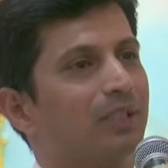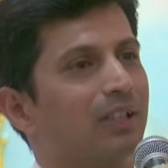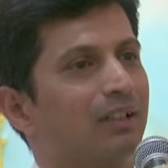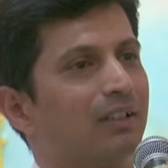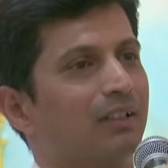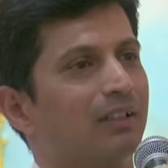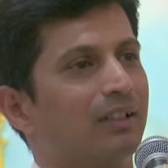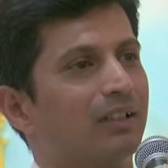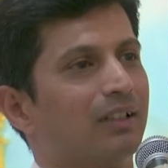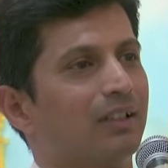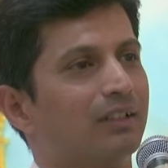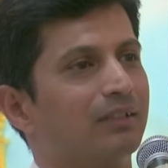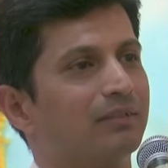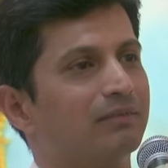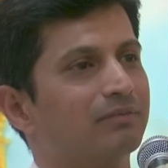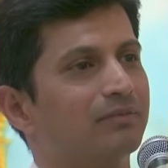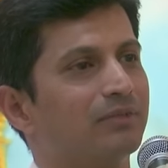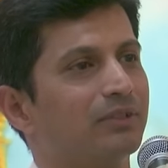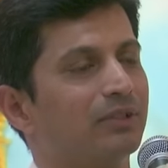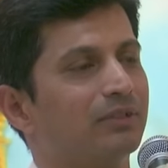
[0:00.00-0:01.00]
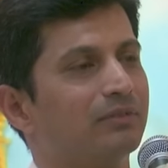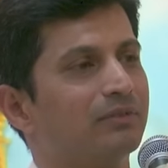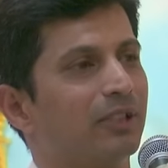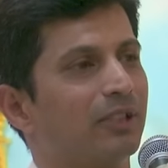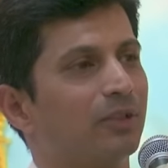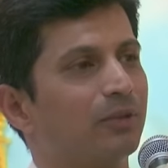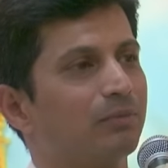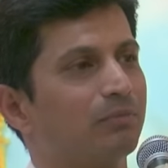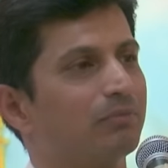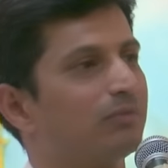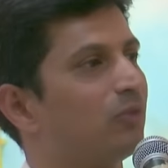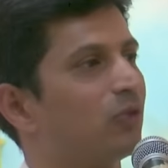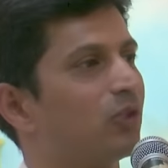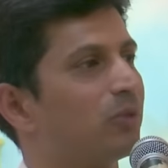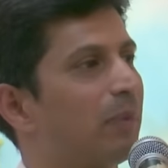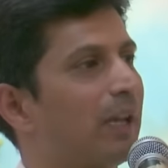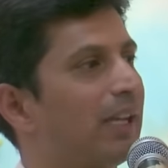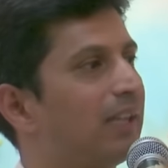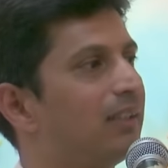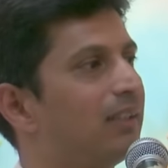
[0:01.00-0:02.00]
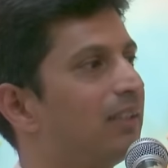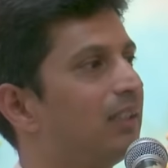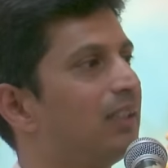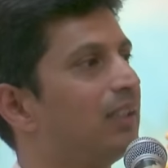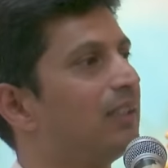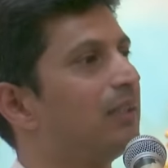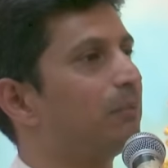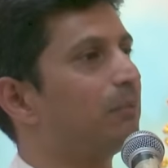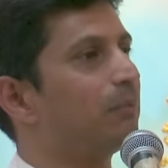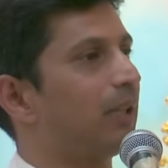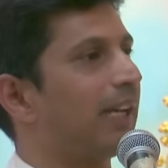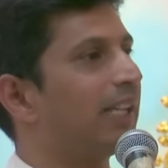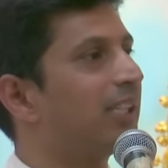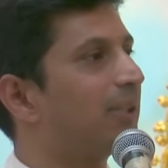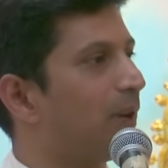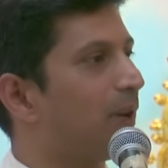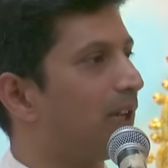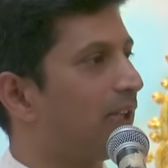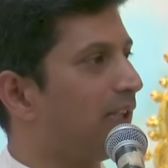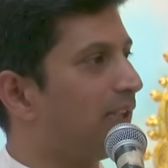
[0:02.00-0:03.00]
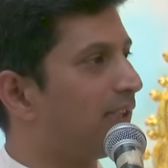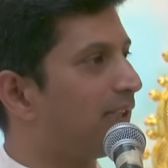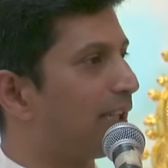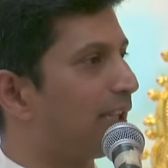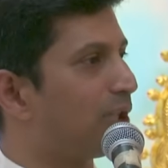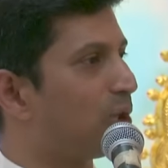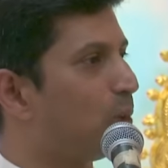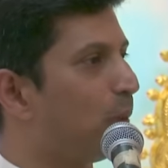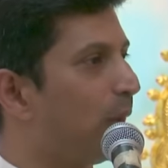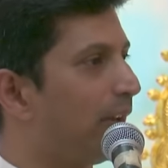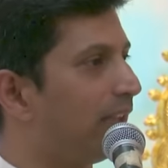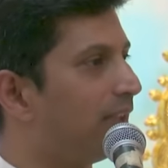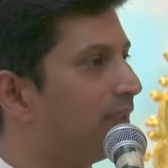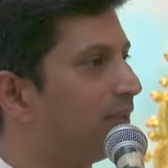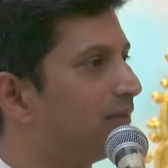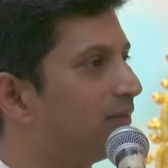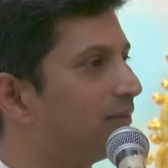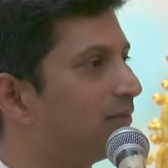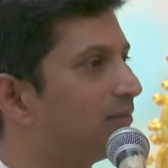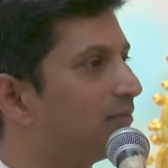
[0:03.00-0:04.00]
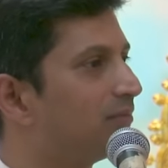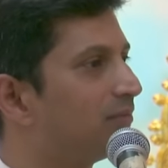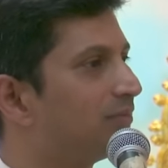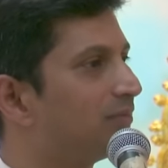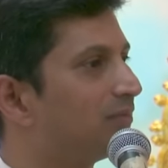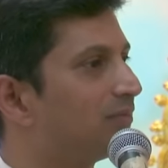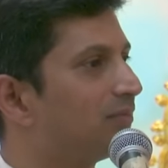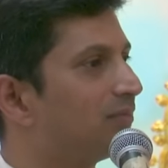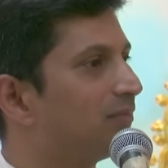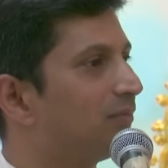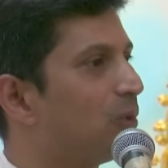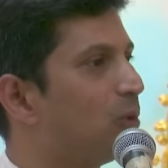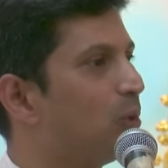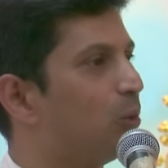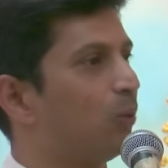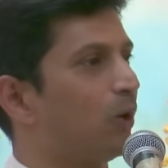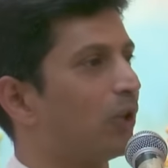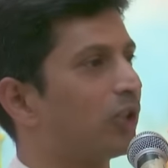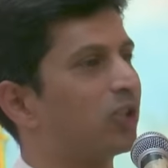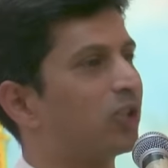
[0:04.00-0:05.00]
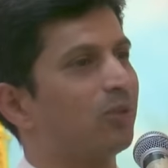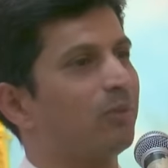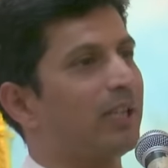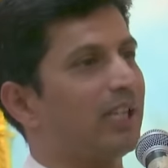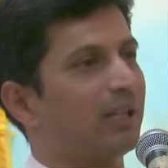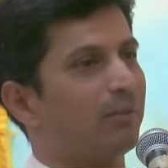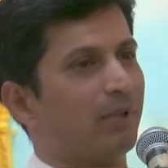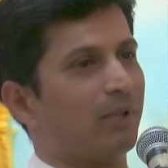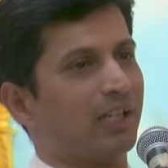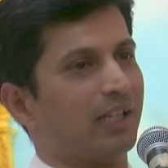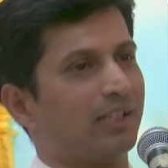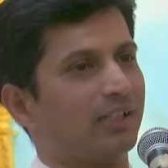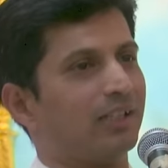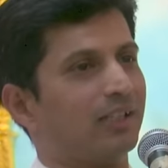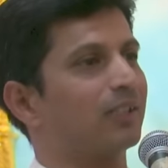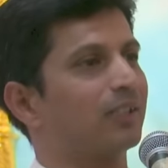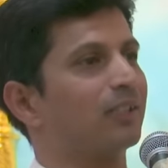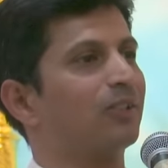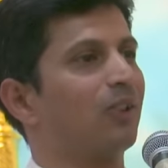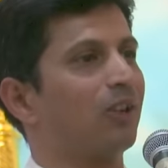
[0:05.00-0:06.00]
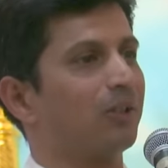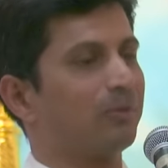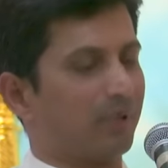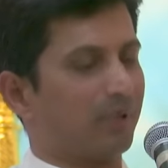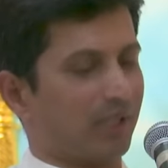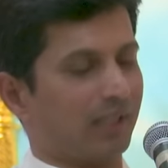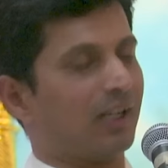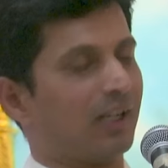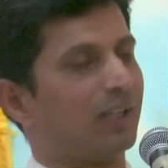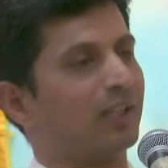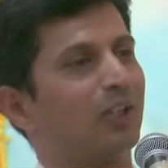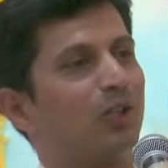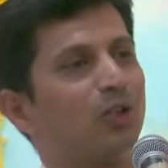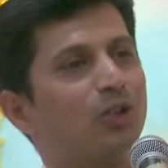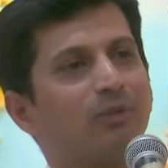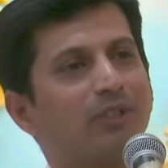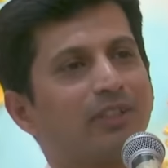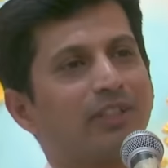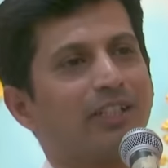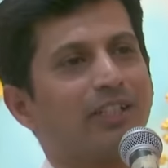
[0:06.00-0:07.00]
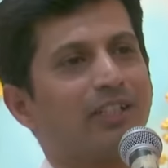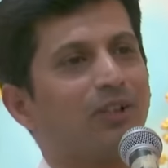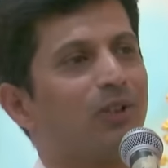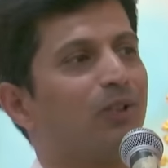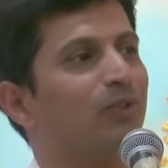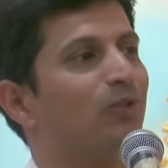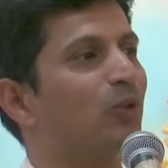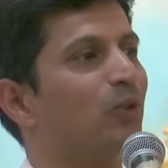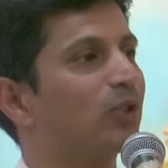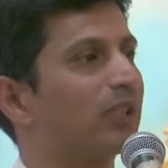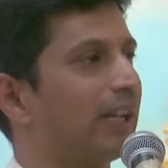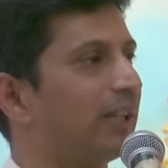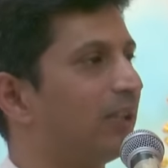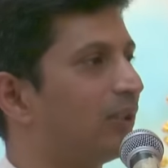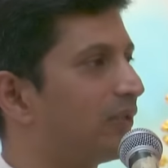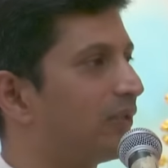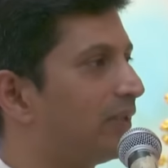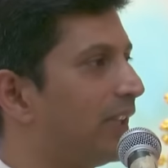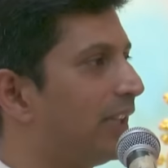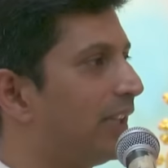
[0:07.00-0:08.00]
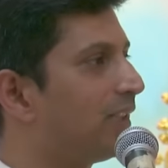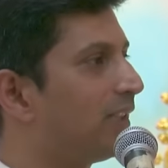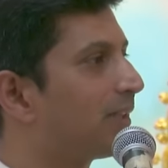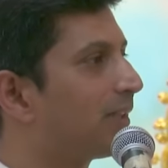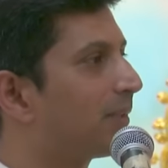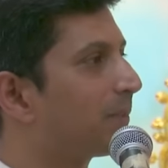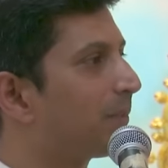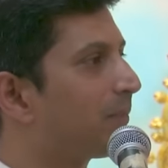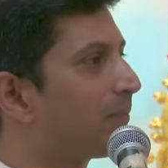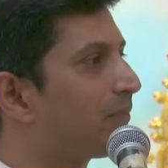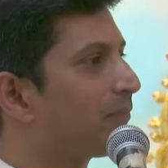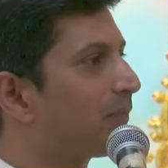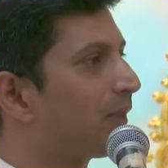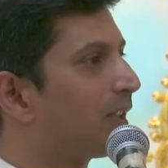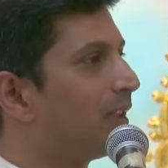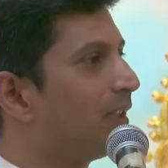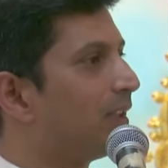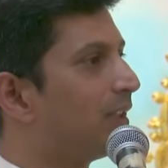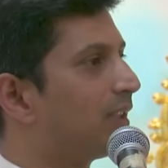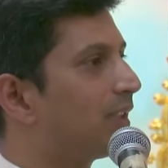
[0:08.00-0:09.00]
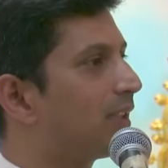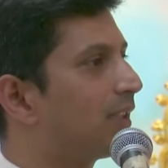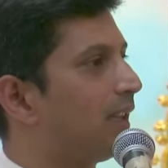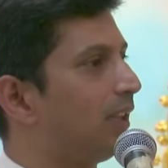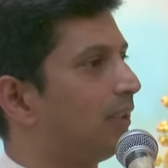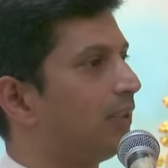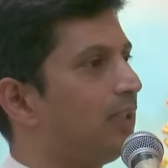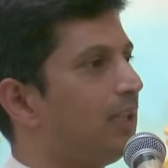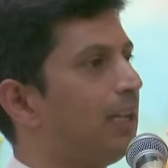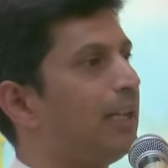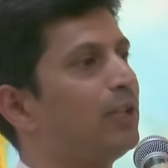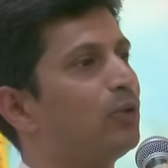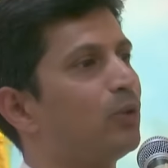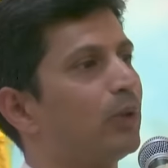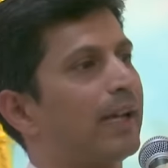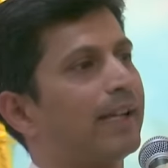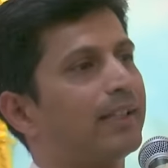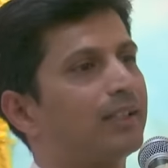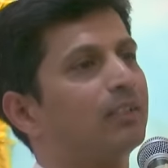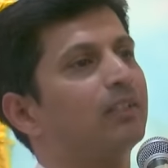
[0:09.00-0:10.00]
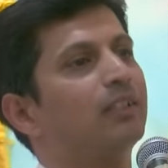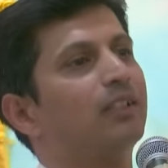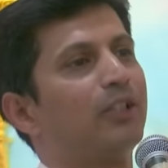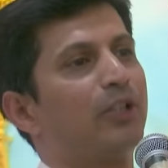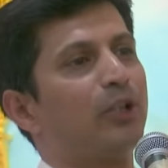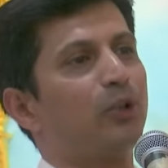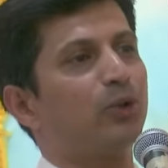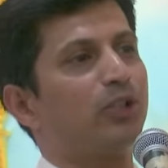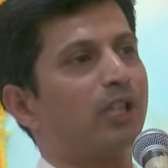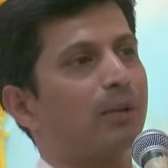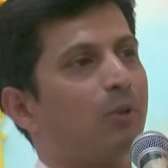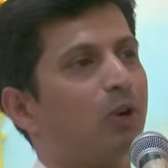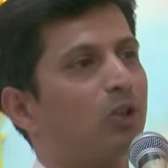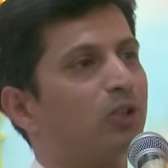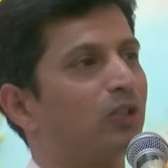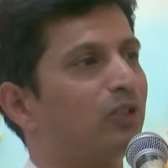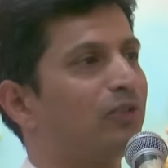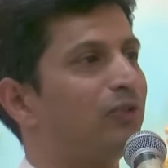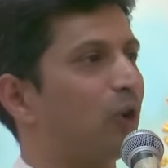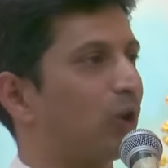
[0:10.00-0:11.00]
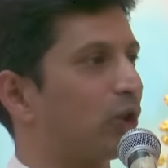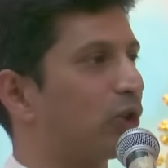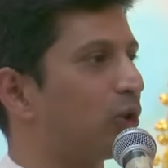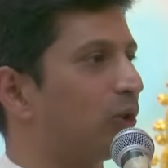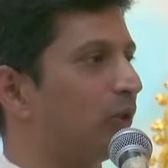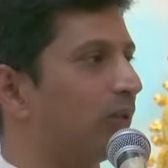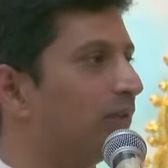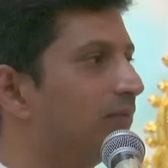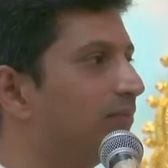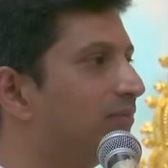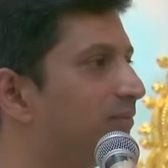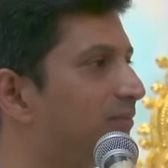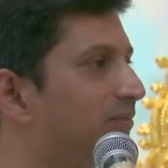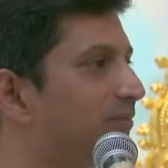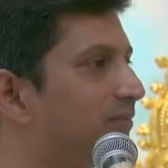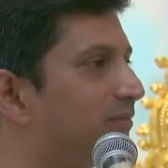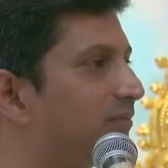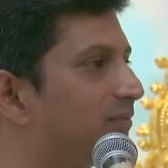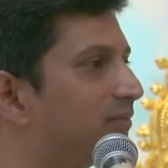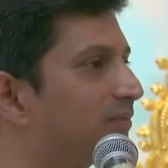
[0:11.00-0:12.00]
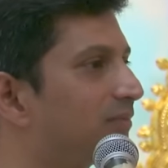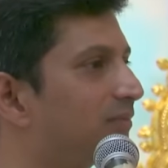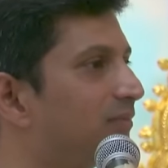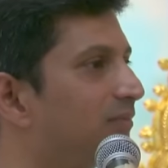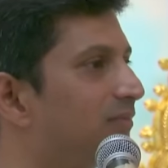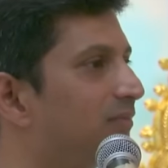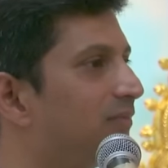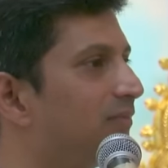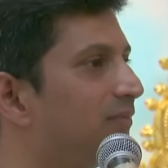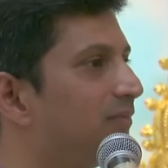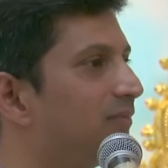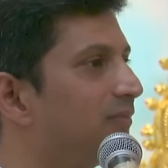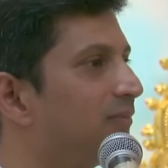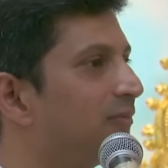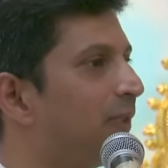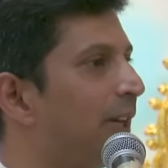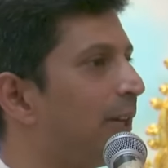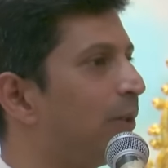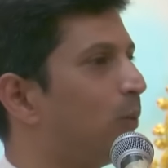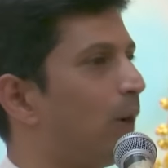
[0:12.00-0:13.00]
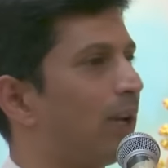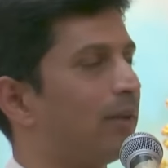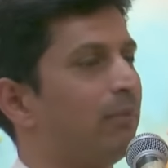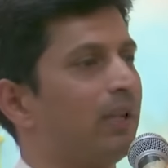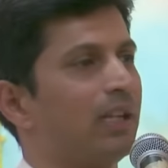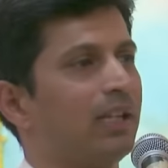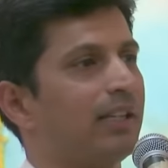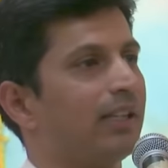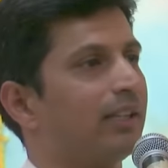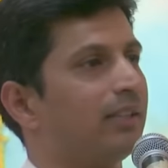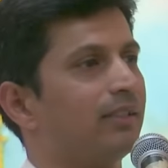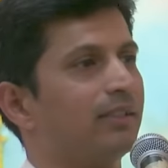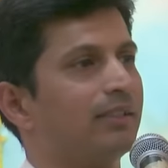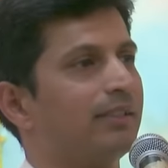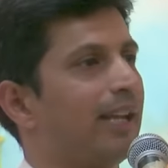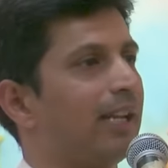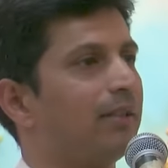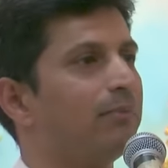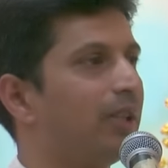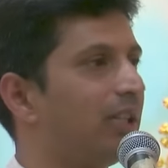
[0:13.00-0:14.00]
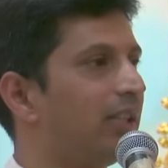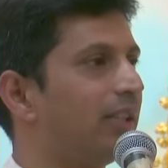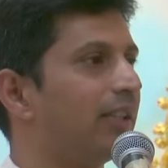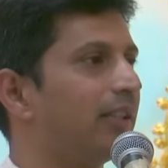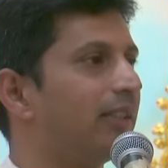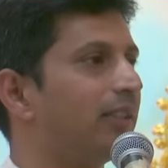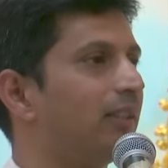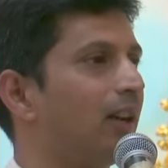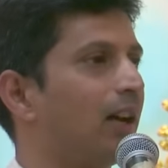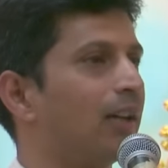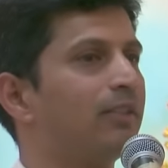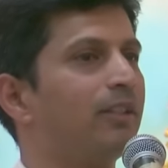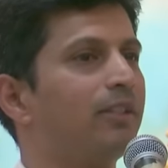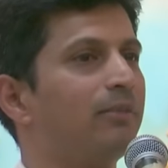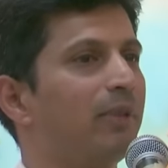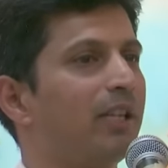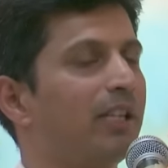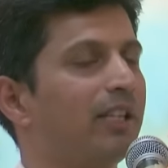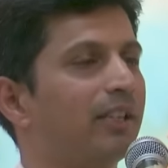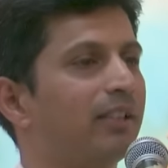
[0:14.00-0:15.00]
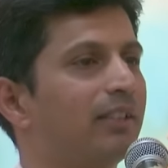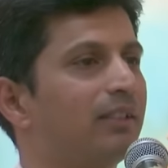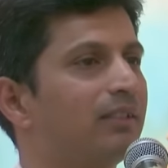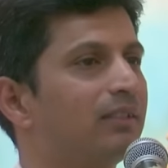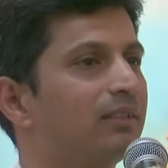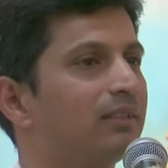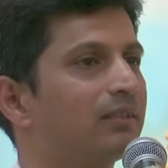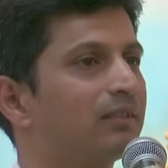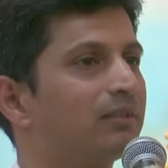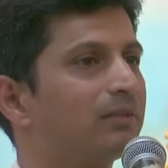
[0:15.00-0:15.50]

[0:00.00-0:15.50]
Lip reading: those big prize monies that you win, who wants to be a millionaire, kaun banega karorpati, all of those kind of things. Suddenly you get a huge amount of fortune, right? 1 million, 10 million, 100 million.